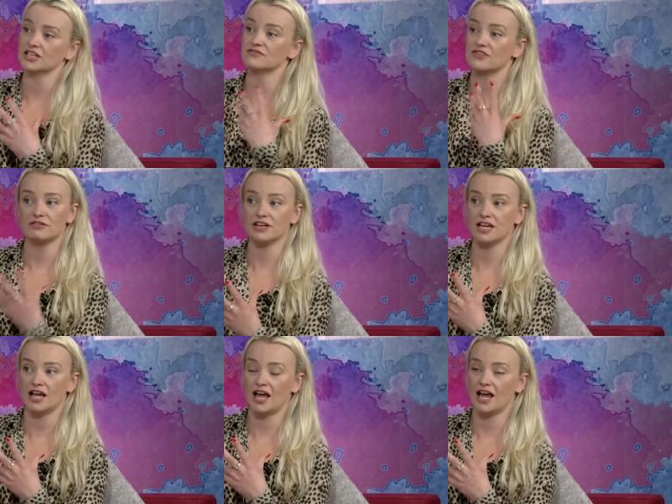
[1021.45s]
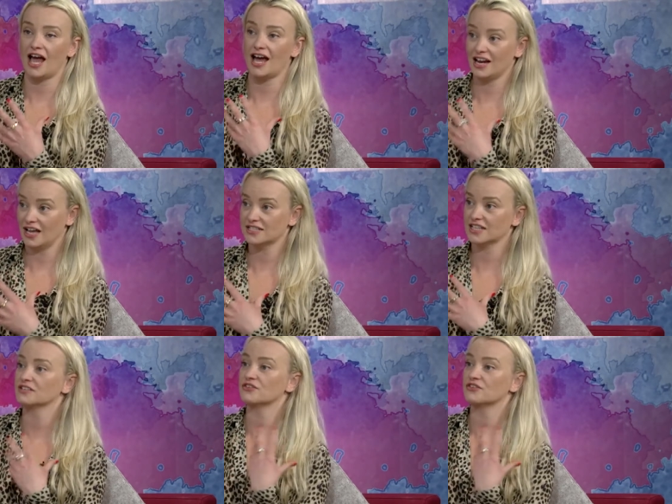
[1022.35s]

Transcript: is I like to think it's very